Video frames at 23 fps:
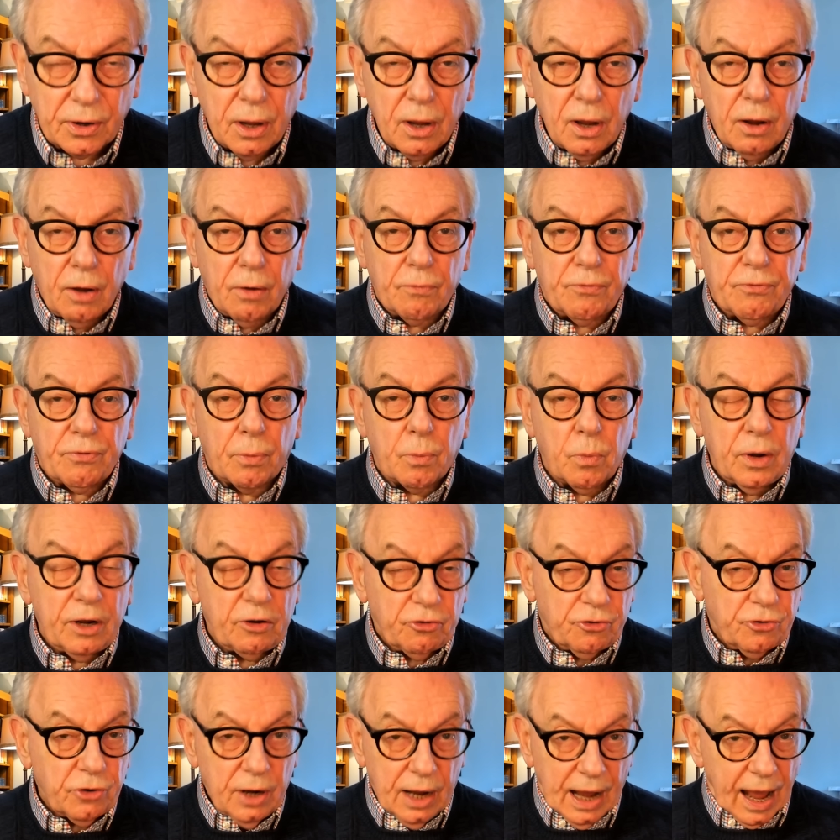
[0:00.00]
from
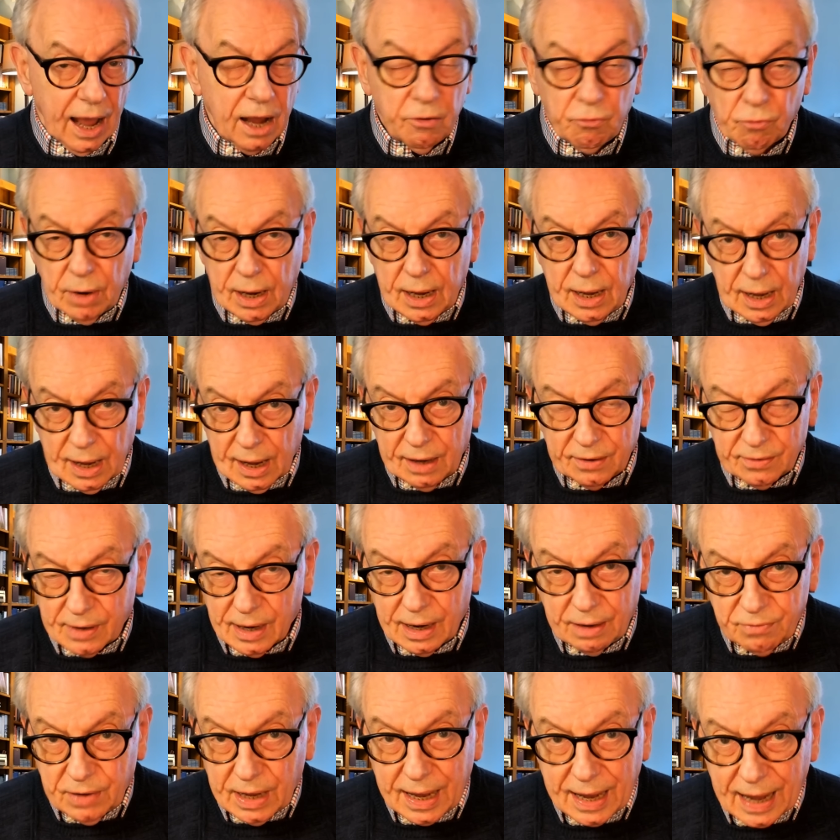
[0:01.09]
which Henry is
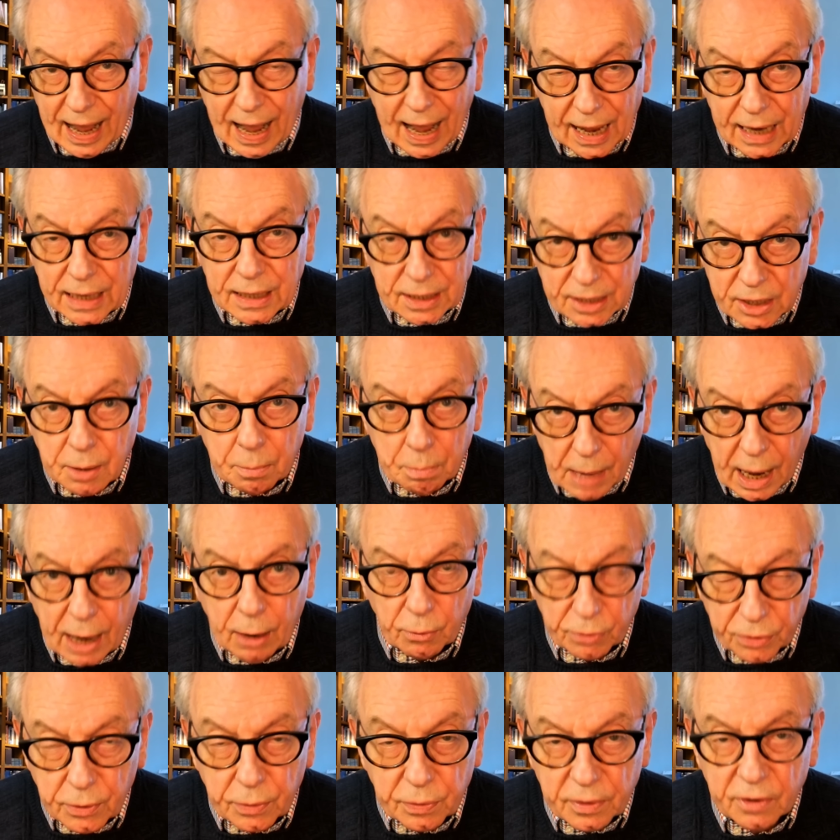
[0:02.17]
living hand to
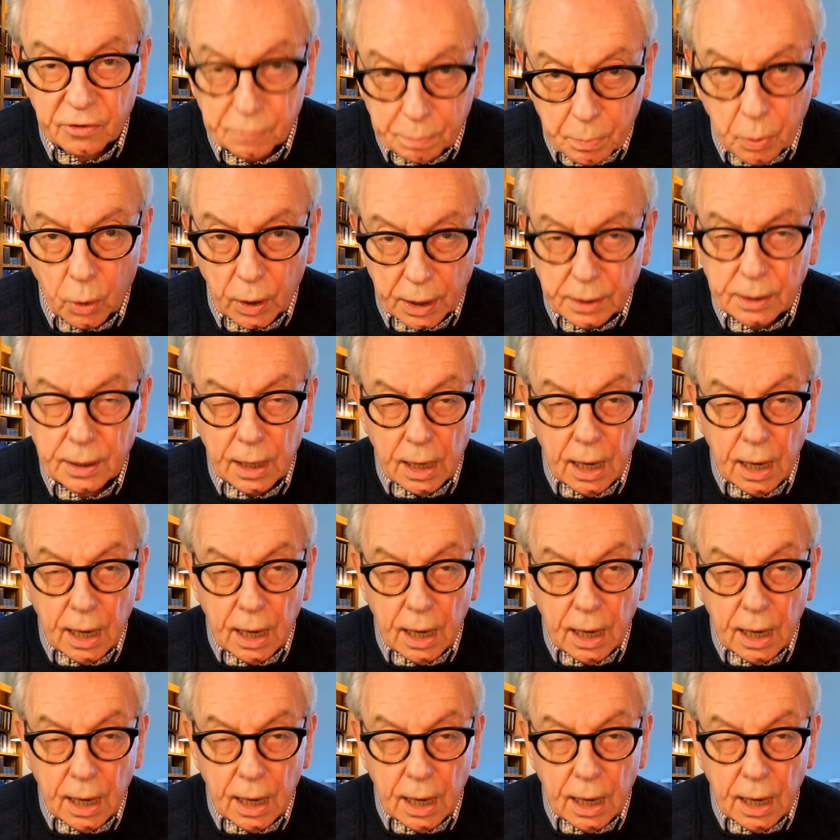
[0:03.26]
mouth at this point.